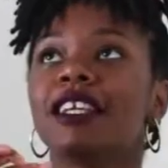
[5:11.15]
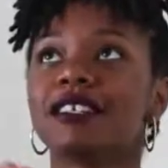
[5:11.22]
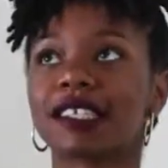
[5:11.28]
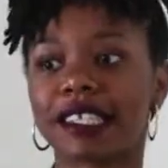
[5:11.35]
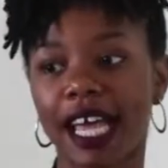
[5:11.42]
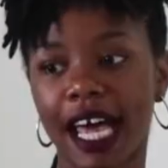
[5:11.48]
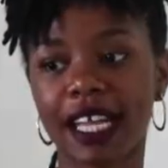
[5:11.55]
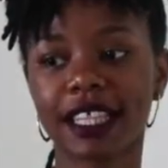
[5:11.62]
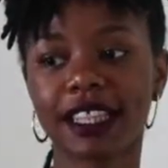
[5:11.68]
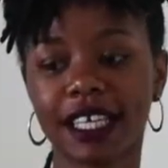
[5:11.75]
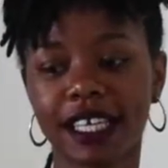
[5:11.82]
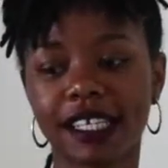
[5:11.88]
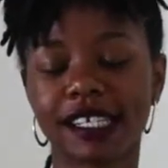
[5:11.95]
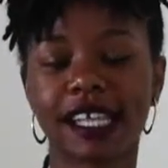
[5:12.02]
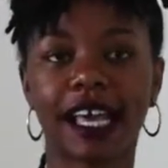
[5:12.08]
There's a lot of
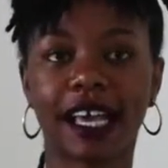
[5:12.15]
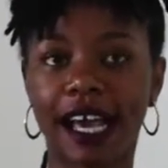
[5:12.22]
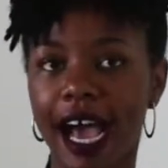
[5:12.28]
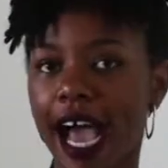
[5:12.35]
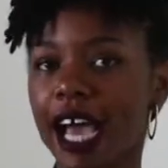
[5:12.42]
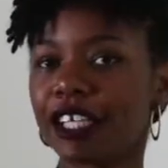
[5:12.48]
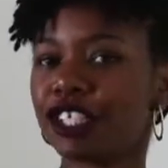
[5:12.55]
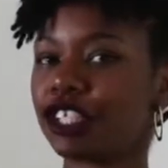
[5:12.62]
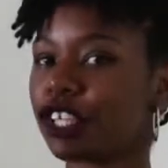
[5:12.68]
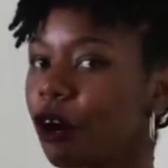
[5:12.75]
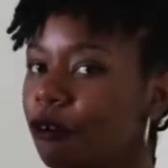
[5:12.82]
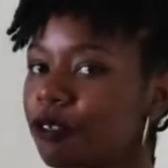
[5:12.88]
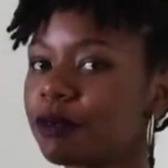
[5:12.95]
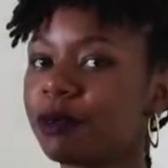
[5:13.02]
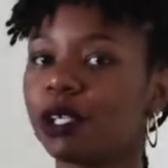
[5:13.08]
things that God
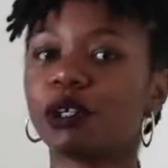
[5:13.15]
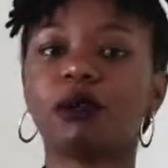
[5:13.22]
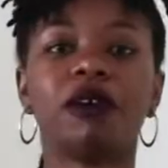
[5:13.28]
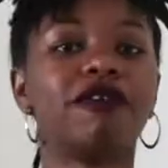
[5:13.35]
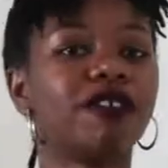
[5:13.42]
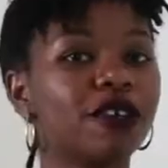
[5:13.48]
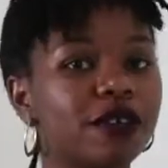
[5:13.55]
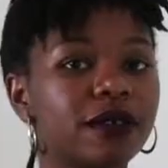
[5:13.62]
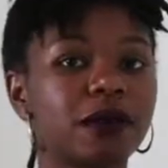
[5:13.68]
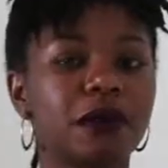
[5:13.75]
shows me and reveals